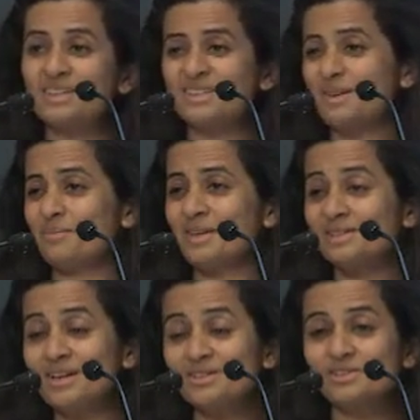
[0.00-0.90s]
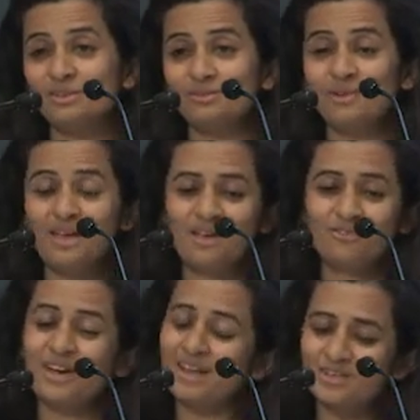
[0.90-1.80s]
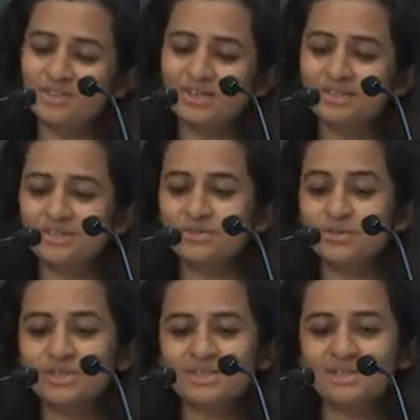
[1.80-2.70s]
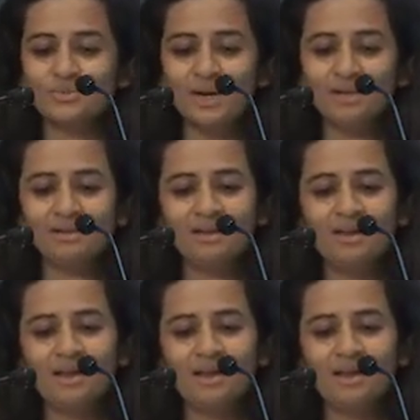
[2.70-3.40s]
and some international financial institutions as well.